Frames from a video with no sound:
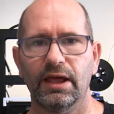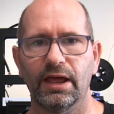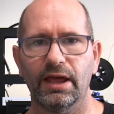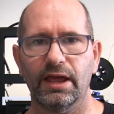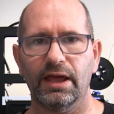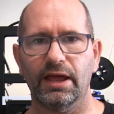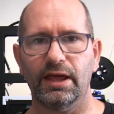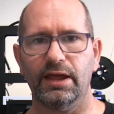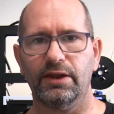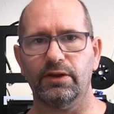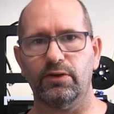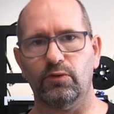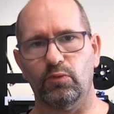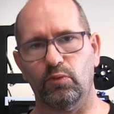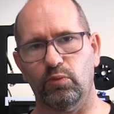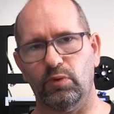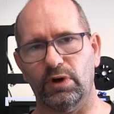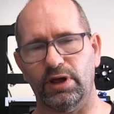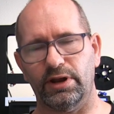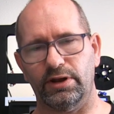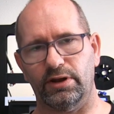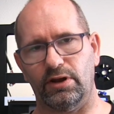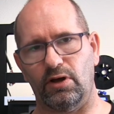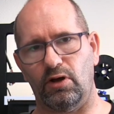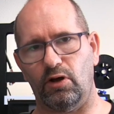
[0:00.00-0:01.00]
And
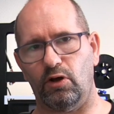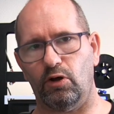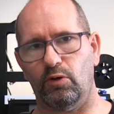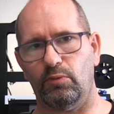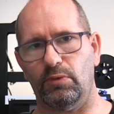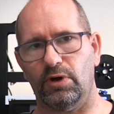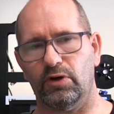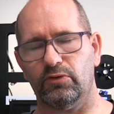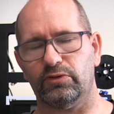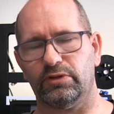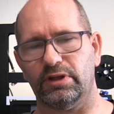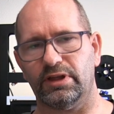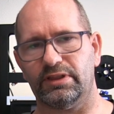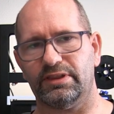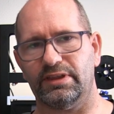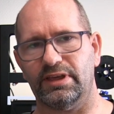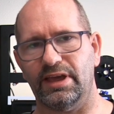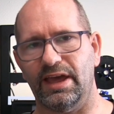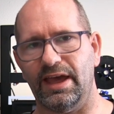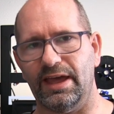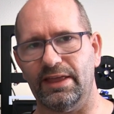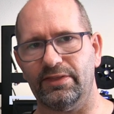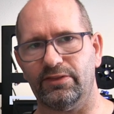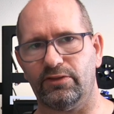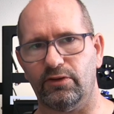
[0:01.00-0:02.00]
when almost at
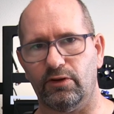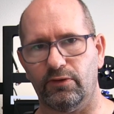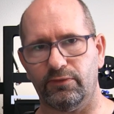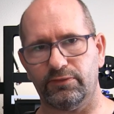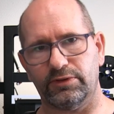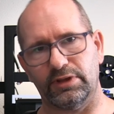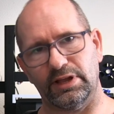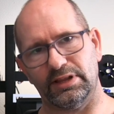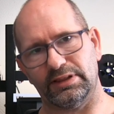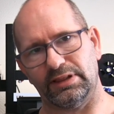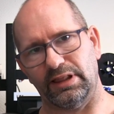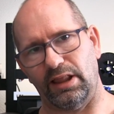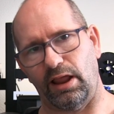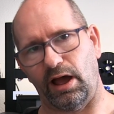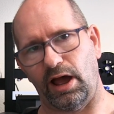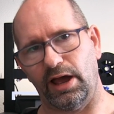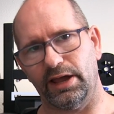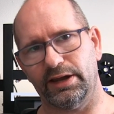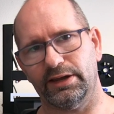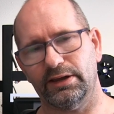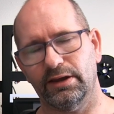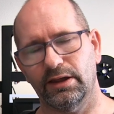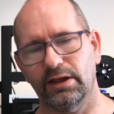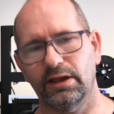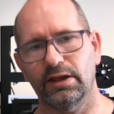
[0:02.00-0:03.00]
the end of that
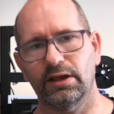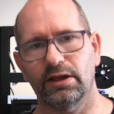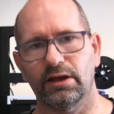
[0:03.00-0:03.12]
line,